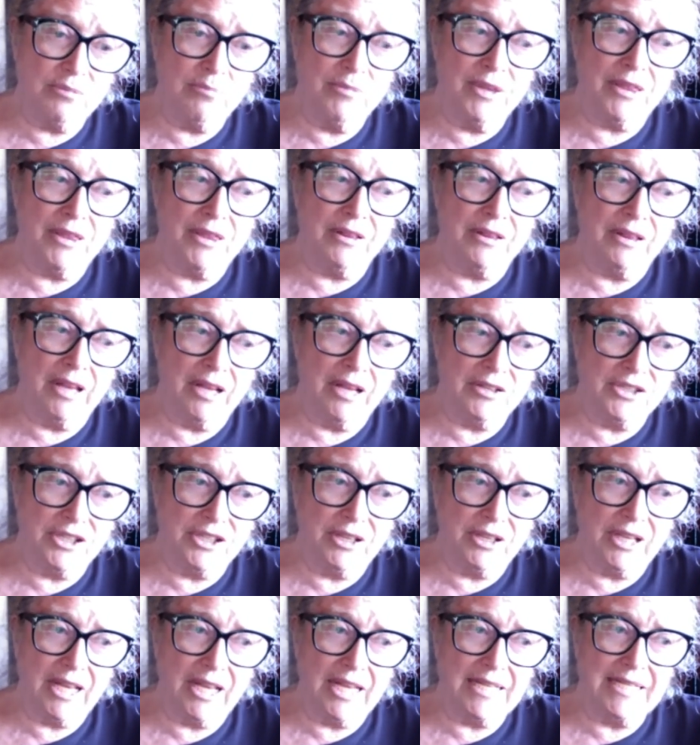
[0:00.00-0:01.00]

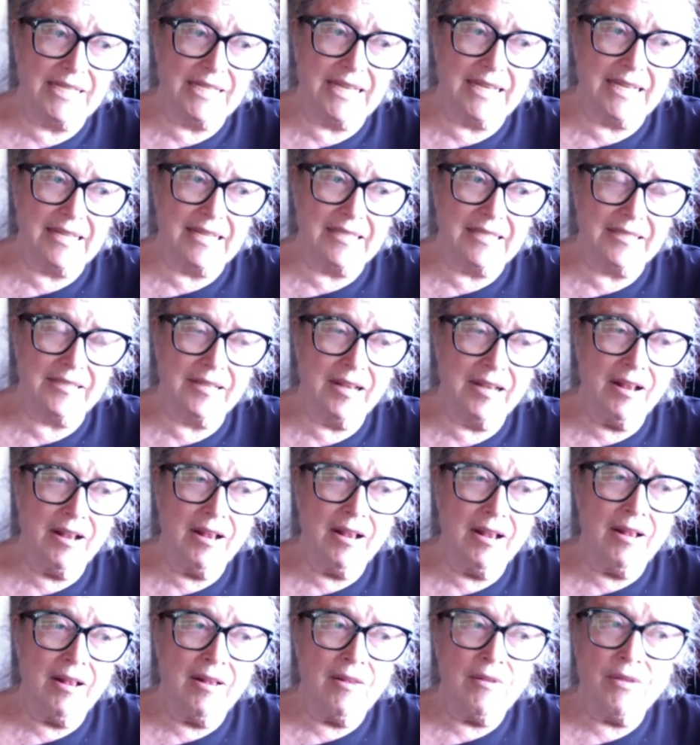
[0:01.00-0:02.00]
mythological ideas,
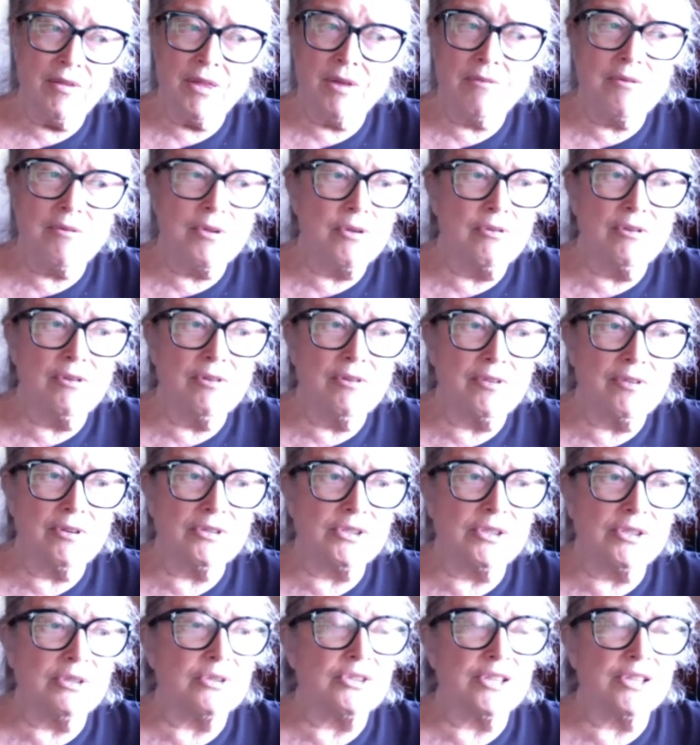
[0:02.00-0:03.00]
there are
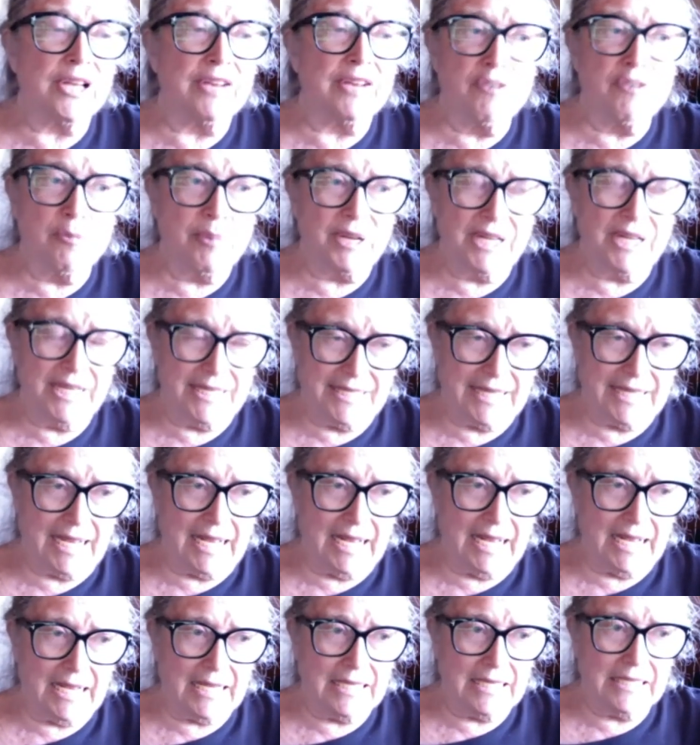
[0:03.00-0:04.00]
universals. Everybody
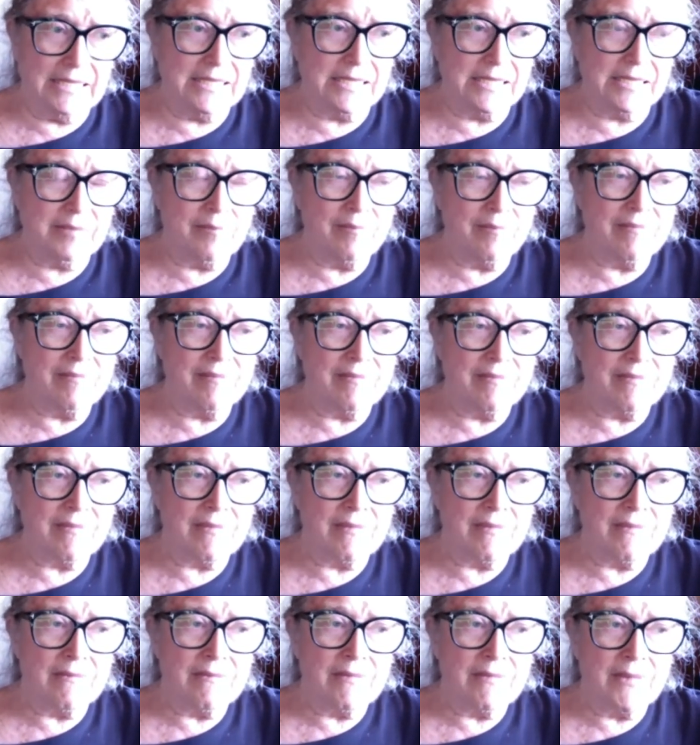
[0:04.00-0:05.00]
dies,
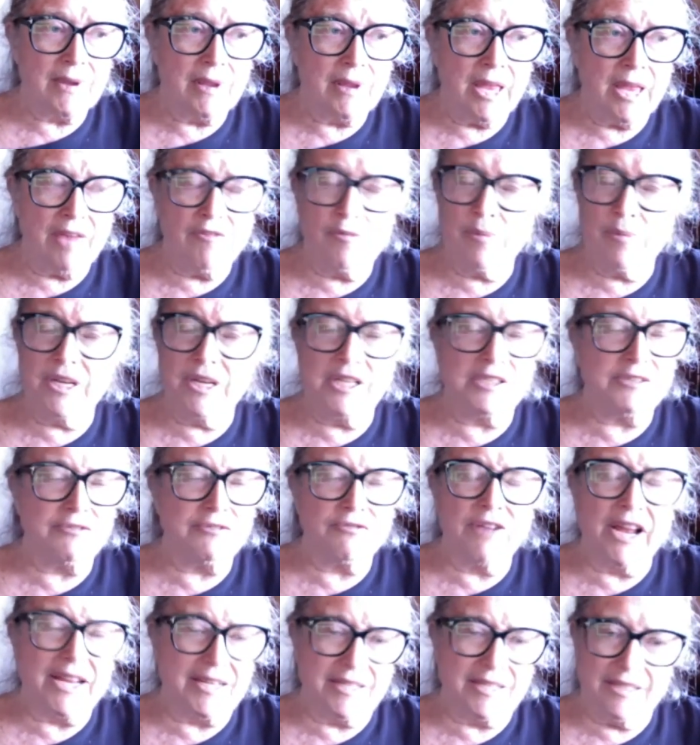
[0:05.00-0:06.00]
Everybody is
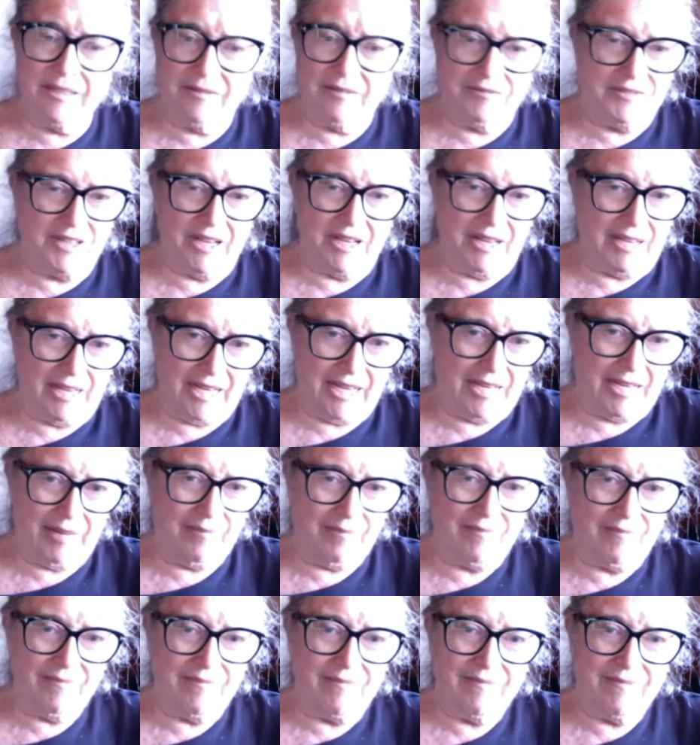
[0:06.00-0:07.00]
frightened of dying.
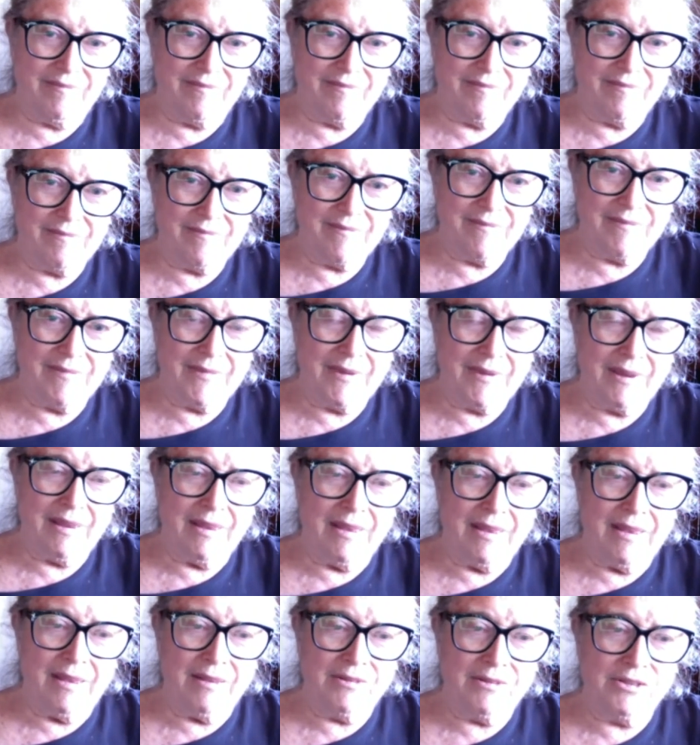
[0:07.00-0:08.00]

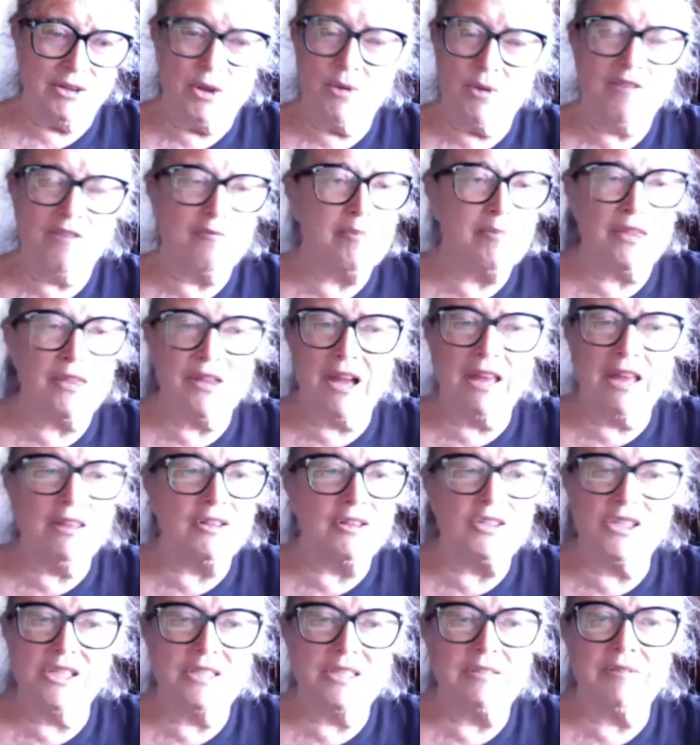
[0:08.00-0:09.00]
So you have
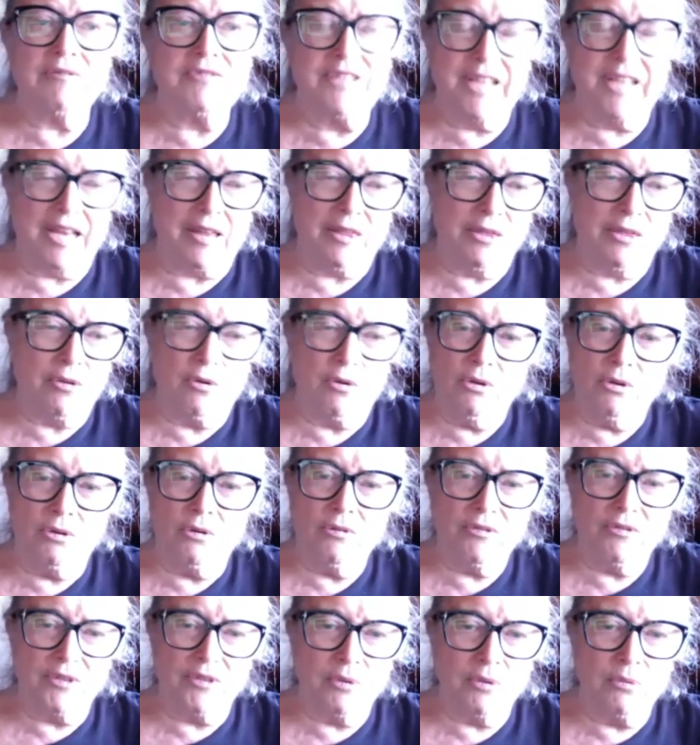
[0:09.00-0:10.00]
mythologies of death all
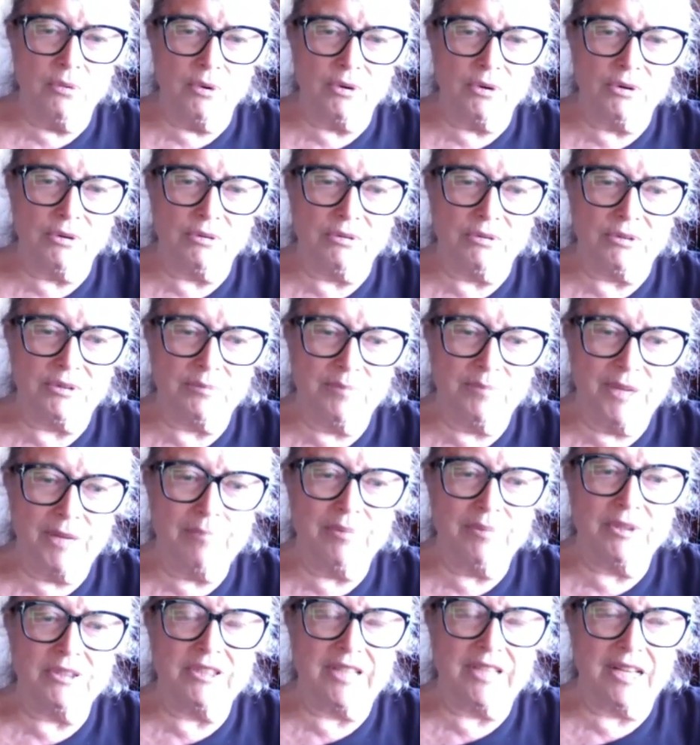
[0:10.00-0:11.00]
over the world.
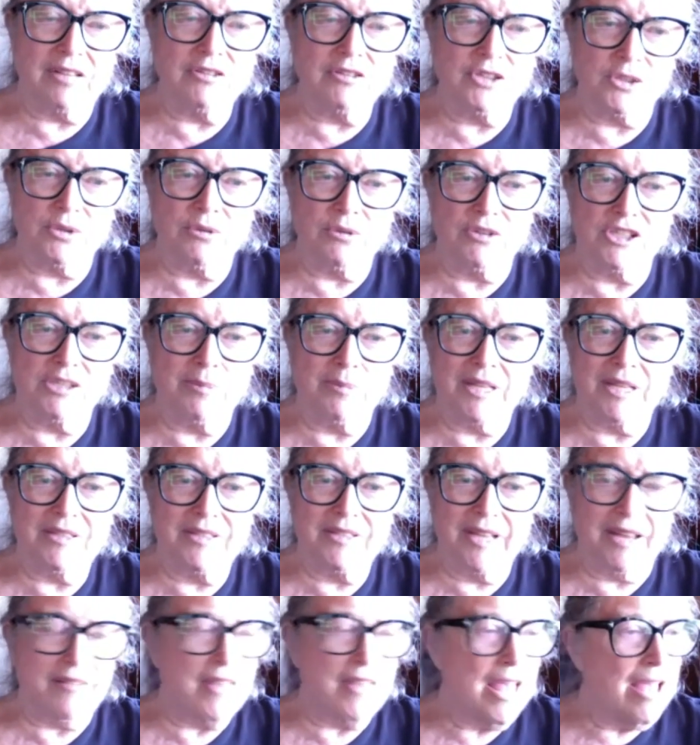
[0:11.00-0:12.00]
People tell stories about
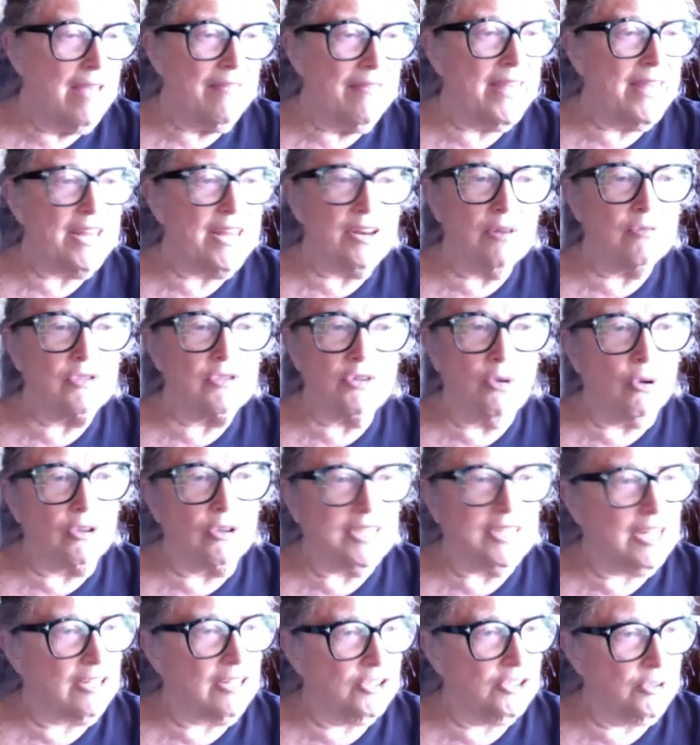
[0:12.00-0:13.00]
death. They don't all
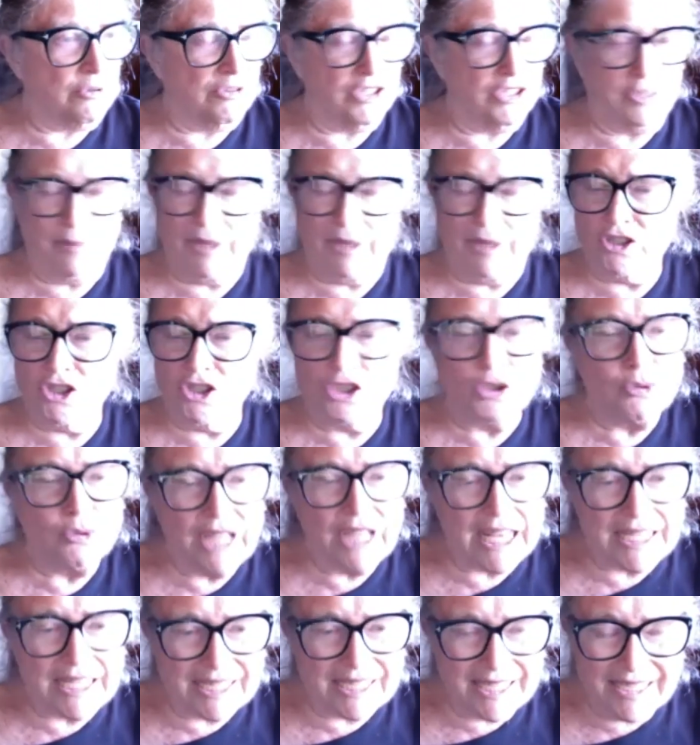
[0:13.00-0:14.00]
tell stories about
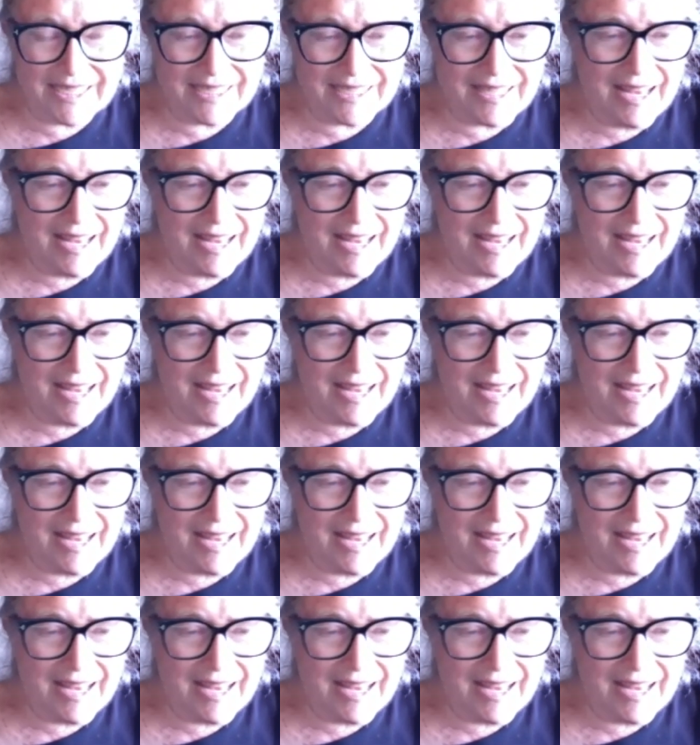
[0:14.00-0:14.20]
shoelaces.